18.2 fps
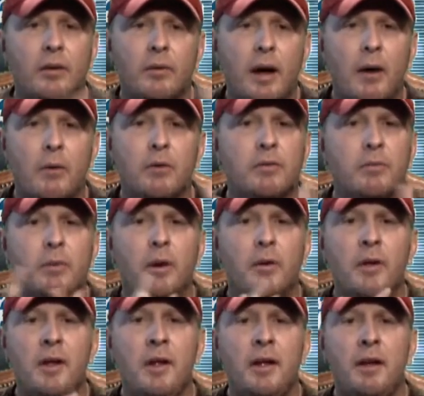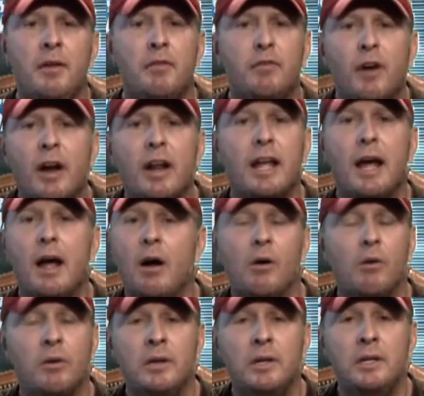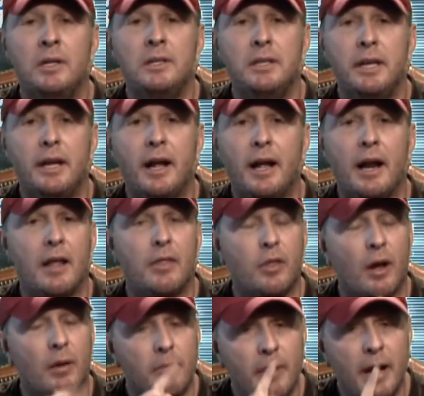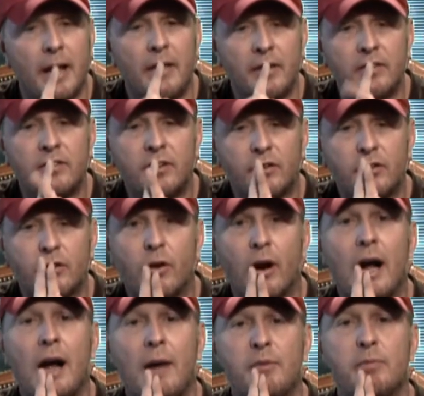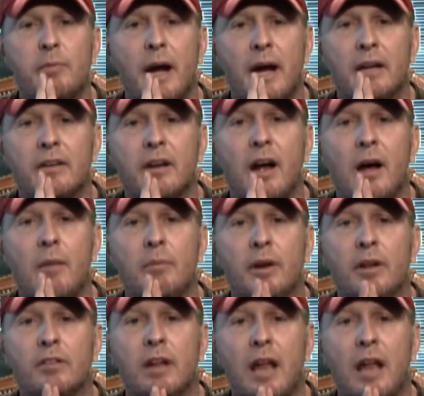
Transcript: I was uh, funny how and I thought, man, this describes Mike Tomlin.